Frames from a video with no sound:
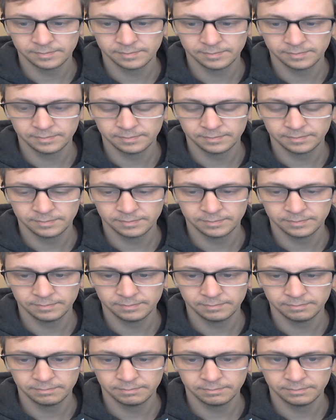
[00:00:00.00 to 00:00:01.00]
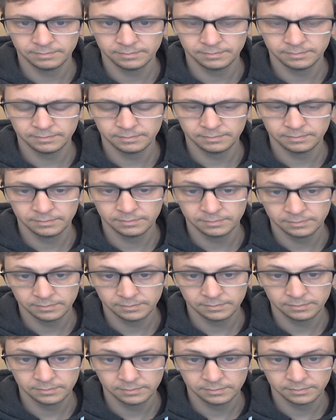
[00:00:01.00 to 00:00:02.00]

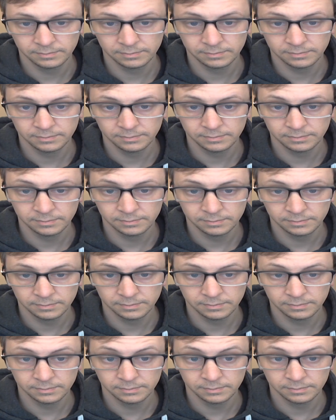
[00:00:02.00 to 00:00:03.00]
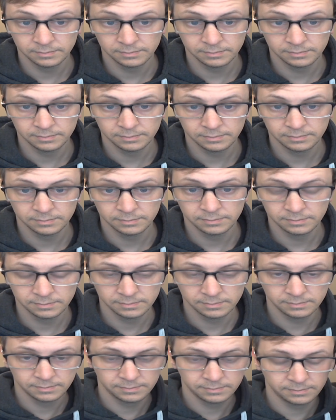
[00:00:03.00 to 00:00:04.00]

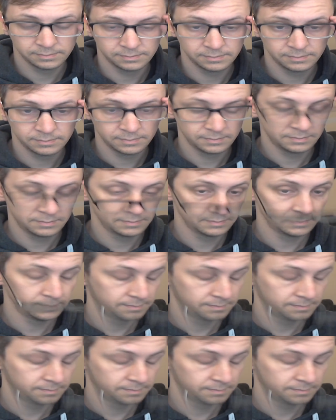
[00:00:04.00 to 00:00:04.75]
Nothing is said.